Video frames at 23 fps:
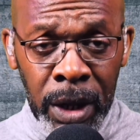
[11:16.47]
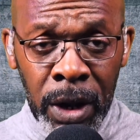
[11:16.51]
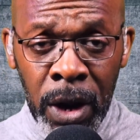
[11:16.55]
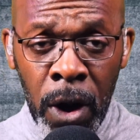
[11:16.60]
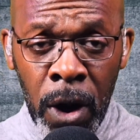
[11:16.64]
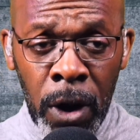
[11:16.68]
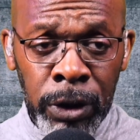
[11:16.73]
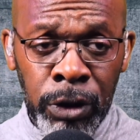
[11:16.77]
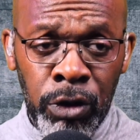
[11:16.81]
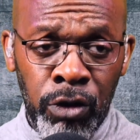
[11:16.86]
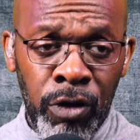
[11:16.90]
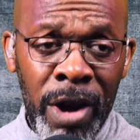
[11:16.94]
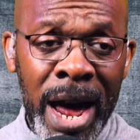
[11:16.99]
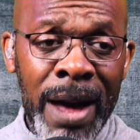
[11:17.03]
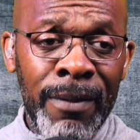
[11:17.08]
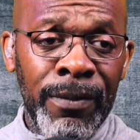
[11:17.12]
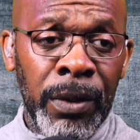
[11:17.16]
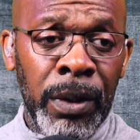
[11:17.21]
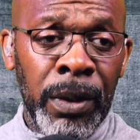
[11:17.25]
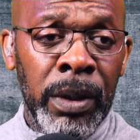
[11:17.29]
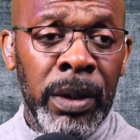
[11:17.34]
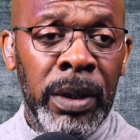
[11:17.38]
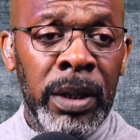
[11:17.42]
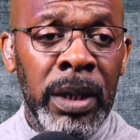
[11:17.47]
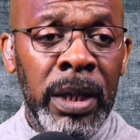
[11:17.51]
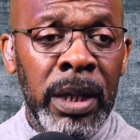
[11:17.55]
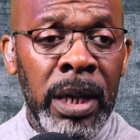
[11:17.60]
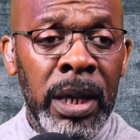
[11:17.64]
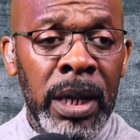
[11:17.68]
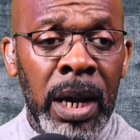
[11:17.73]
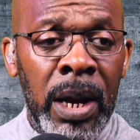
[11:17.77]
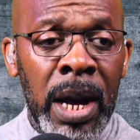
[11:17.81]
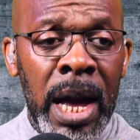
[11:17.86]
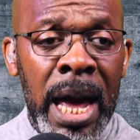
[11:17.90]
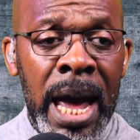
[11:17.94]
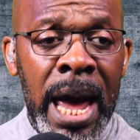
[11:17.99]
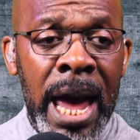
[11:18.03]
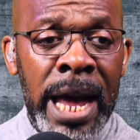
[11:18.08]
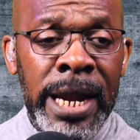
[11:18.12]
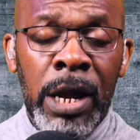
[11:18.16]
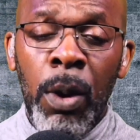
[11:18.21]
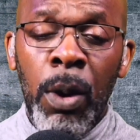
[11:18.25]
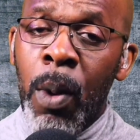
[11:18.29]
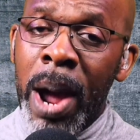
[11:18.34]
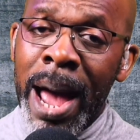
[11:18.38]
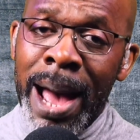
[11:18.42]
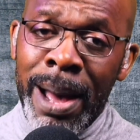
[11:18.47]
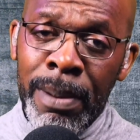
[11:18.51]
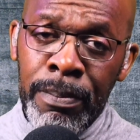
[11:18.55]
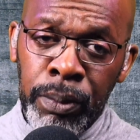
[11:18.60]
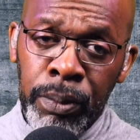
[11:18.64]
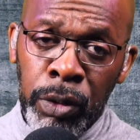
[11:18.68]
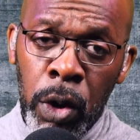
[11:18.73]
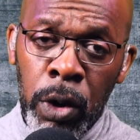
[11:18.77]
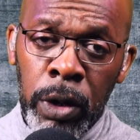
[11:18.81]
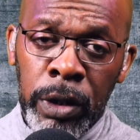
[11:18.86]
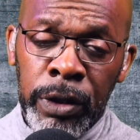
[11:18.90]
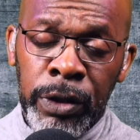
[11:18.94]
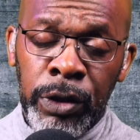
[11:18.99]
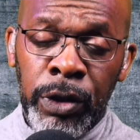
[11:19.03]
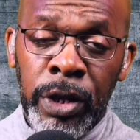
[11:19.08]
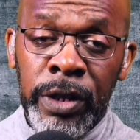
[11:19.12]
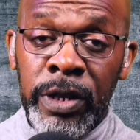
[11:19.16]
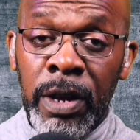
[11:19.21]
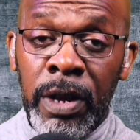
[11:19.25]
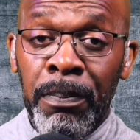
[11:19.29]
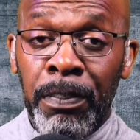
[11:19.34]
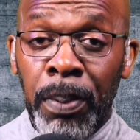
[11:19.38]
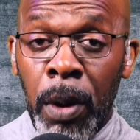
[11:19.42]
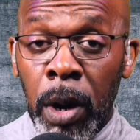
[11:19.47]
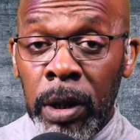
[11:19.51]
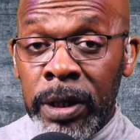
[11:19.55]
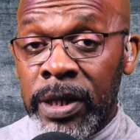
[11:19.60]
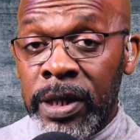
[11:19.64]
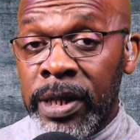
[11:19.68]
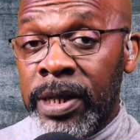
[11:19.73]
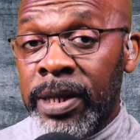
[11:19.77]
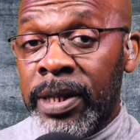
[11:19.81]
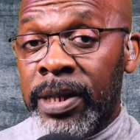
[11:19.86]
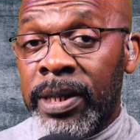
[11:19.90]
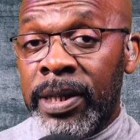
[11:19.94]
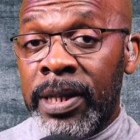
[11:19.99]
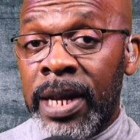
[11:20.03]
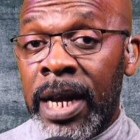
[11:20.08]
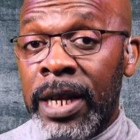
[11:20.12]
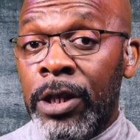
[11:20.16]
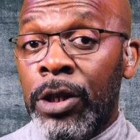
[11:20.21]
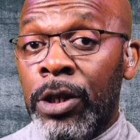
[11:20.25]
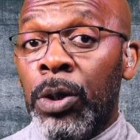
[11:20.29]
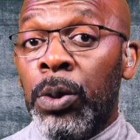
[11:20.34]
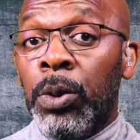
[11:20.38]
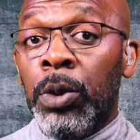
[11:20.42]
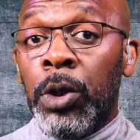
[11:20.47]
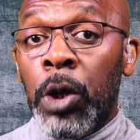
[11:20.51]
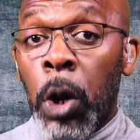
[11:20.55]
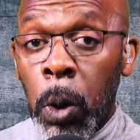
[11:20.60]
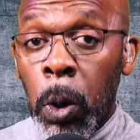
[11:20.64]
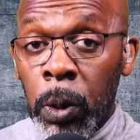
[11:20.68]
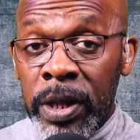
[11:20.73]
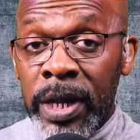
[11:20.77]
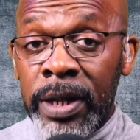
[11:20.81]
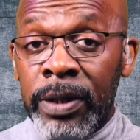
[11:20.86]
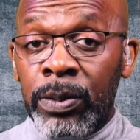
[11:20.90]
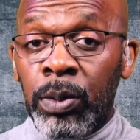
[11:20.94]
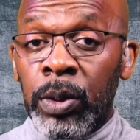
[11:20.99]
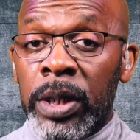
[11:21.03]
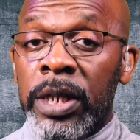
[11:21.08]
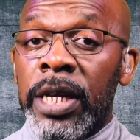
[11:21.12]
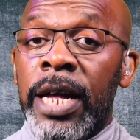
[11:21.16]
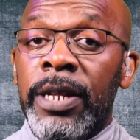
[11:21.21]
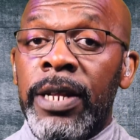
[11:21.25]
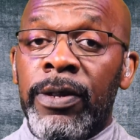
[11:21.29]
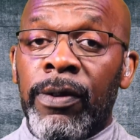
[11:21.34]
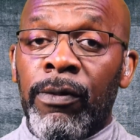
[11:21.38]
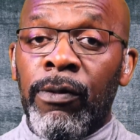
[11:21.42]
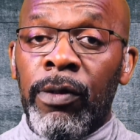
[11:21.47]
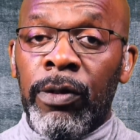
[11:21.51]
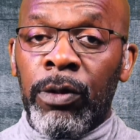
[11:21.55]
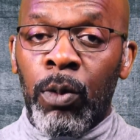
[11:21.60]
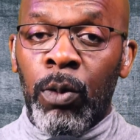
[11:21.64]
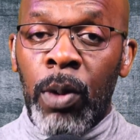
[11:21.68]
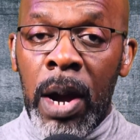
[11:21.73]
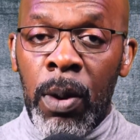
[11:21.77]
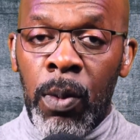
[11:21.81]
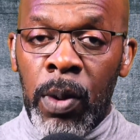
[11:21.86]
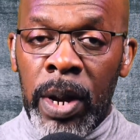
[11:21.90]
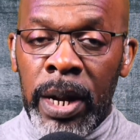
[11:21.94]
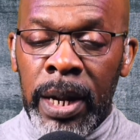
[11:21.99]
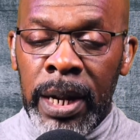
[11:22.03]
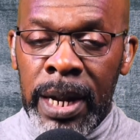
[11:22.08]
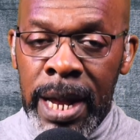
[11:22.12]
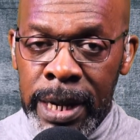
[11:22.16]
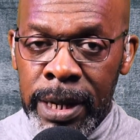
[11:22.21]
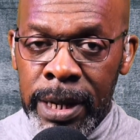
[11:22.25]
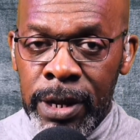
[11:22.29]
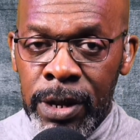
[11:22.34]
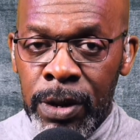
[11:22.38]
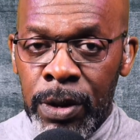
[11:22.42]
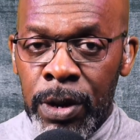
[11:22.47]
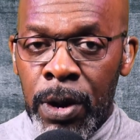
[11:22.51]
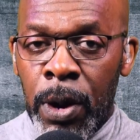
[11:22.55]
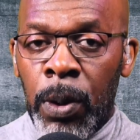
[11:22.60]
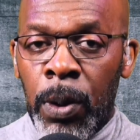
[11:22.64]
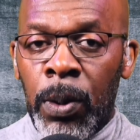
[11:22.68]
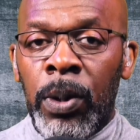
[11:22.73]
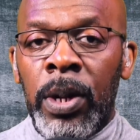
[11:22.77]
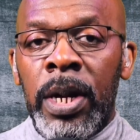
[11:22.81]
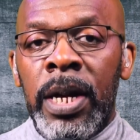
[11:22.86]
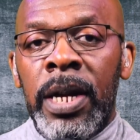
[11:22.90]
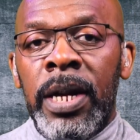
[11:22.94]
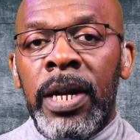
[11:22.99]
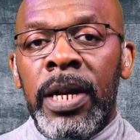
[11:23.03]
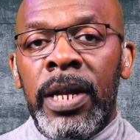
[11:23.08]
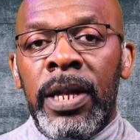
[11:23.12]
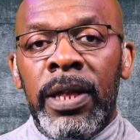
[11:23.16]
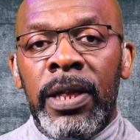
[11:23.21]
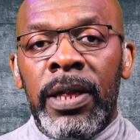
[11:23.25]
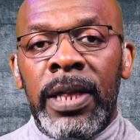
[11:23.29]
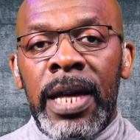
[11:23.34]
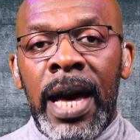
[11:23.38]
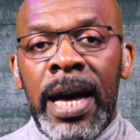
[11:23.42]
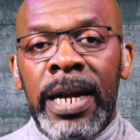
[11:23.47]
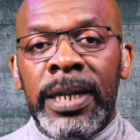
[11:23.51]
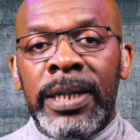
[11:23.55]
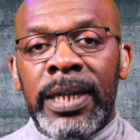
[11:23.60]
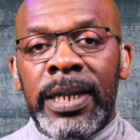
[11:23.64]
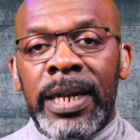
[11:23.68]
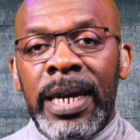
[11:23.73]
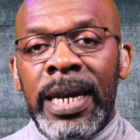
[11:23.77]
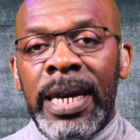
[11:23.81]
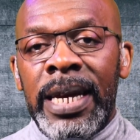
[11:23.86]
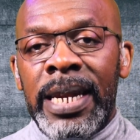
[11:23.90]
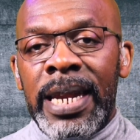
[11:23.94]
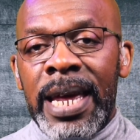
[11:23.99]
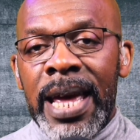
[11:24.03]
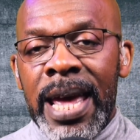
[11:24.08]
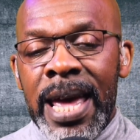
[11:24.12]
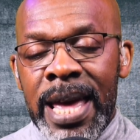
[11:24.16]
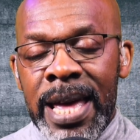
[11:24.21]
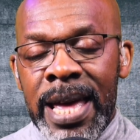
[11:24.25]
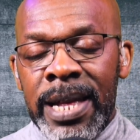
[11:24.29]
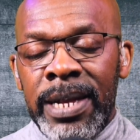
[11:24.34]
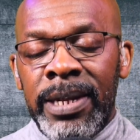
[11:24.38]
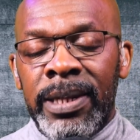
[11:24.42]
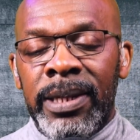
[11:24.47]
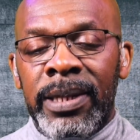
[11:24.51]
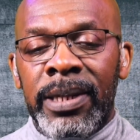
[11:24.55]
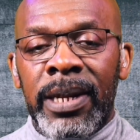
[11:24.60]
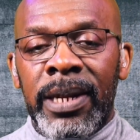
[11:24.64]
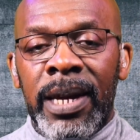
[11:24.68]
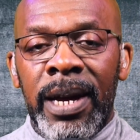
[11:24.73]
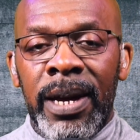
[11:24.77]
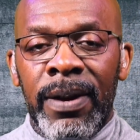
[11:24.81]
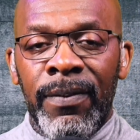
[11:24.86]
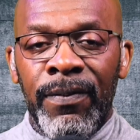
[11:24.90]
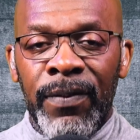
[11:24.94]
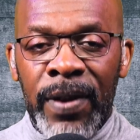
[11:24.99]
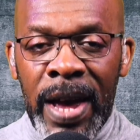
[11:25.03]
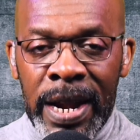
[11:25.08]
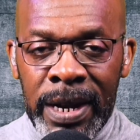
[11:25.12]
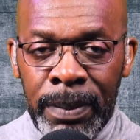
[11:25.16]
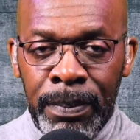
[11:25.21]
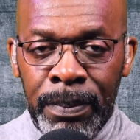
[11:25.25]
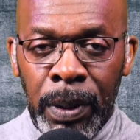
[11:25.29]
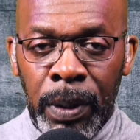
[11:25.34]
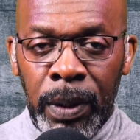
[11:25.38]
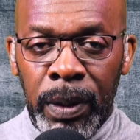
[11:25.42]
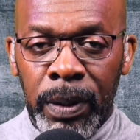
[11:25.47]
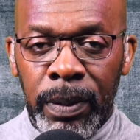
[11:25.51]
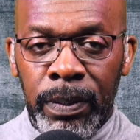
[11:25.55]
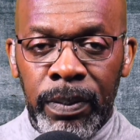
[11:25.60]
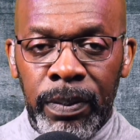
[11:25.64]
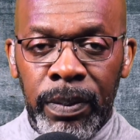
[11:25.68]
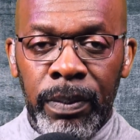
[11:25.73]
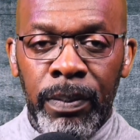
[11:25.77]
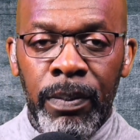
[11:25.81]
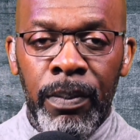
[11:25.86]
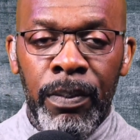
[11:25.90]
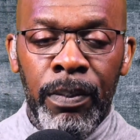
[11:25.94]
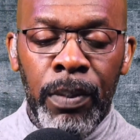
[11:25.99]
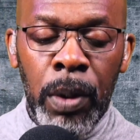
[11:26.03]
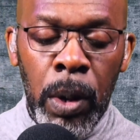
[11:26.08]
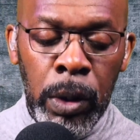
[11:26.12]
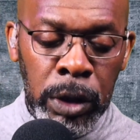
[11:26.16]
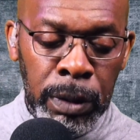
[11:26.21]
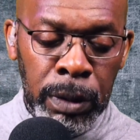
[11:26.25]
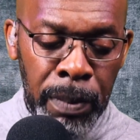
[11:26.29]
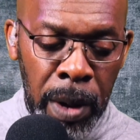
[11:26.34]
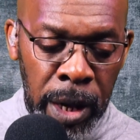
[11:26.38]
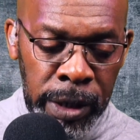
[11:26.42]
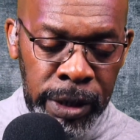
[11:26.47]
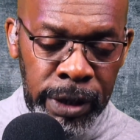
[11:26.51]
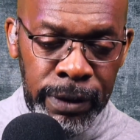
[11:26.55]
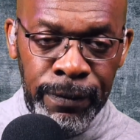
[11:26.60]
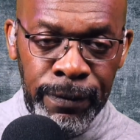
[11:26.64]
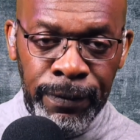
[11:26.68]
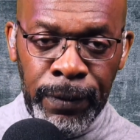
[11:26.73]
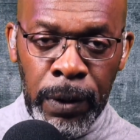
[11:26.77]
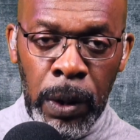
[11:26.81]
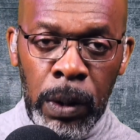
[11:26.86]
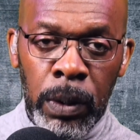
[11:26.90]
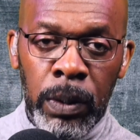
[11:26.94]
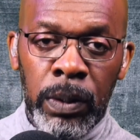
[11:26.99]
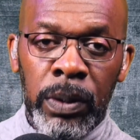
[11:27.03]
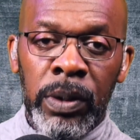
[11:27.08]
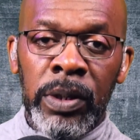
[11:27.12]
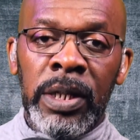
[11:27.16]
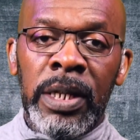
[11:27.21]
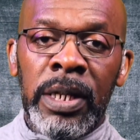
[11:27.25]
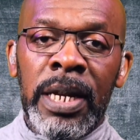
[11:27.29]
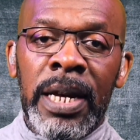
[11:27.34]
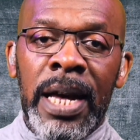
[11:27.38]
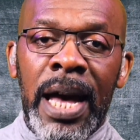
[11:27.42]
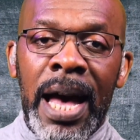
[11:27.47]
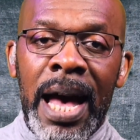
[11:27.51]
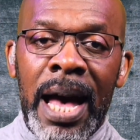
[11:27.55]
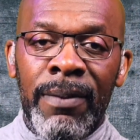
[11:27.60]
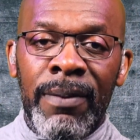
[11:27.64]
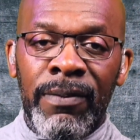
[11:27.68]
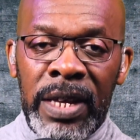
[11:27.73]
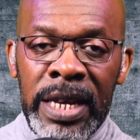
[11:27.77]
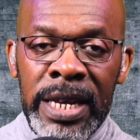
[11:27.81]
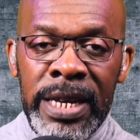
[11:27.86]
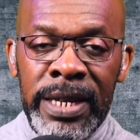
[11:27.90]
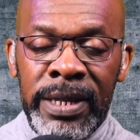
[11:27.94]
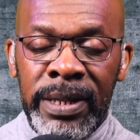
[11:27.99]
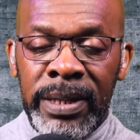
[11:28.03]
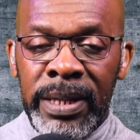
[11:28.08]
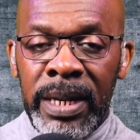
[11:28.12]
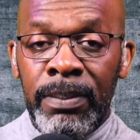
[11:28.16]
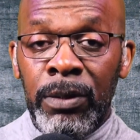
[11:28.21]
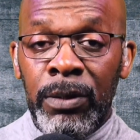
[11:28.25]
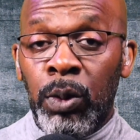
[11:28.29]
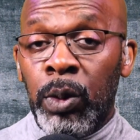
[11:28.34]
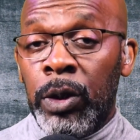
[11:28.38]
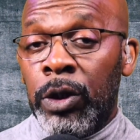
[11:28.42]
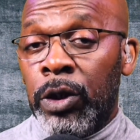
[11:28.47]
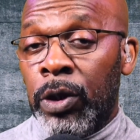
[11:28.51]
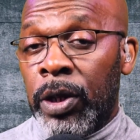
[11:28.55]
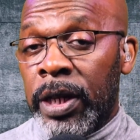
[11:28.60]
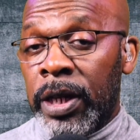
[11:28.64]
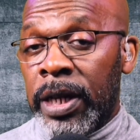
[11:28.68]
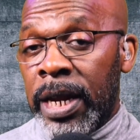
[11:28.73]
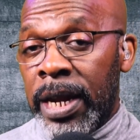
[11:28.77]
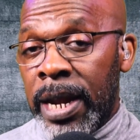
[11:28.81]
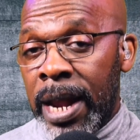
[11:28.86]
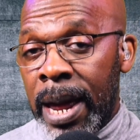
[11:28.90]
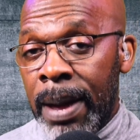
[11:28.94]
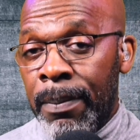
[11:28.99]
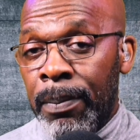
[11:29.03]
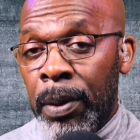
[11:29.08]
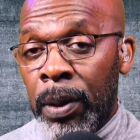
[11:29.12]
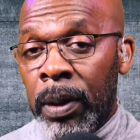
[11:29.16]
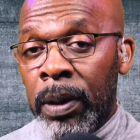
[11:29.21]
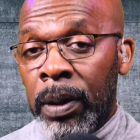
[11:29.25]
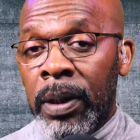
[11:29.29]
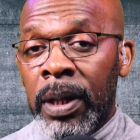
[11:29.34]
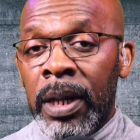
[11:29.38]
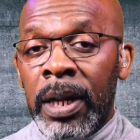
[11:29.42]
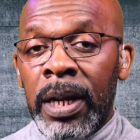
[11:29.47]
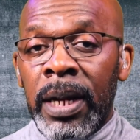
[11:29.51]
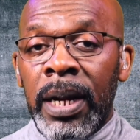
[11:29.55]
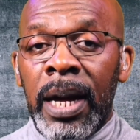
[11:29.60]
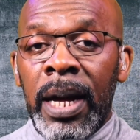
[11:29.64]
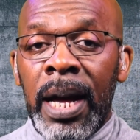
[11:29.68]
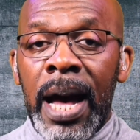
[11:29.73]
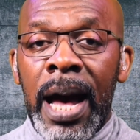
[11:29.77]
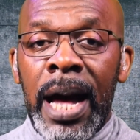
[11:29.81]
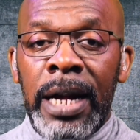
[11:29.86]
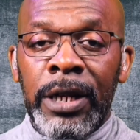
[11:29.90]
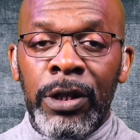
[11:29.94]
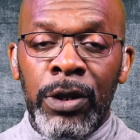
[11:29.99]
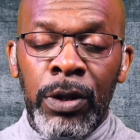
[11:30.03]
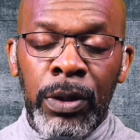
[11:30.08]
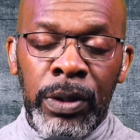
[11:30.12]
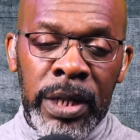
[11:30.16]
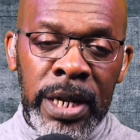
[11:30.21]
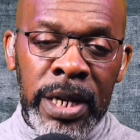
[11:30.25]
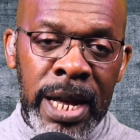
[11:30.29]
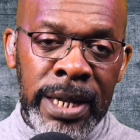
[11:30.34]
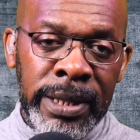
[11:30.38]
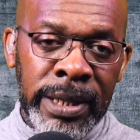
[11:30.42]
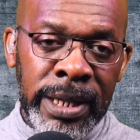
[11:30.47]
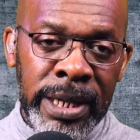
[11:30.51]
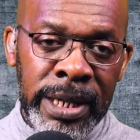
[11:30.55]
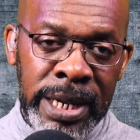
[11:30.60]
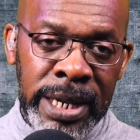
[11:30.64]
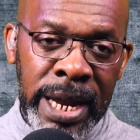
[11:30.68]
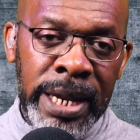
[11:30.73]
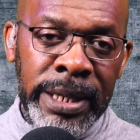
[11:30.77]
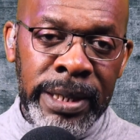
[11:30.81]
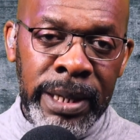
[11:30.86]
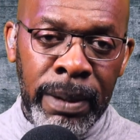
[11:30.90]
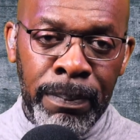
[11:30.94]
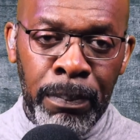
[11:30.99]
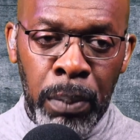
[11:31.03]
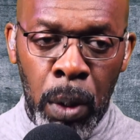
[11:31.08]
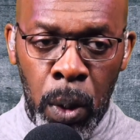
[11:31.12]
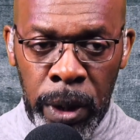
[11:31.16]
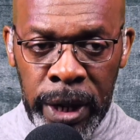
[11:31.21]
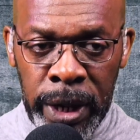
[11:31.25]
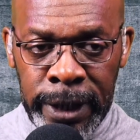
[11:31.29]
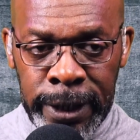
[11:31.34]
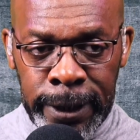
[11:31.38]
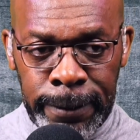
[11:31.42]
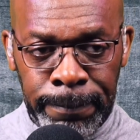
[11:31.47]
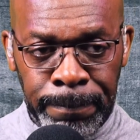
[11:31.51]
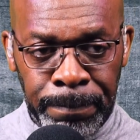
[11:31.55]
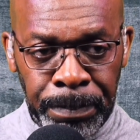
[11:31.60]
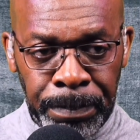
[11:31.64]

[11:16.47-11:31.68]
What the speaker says: or travel anywhere abroad. So it's important that you know this, which hence the reason why we're letting you know that it is available. Most modern phones have eSIMs, which you can enable and use it as a data point.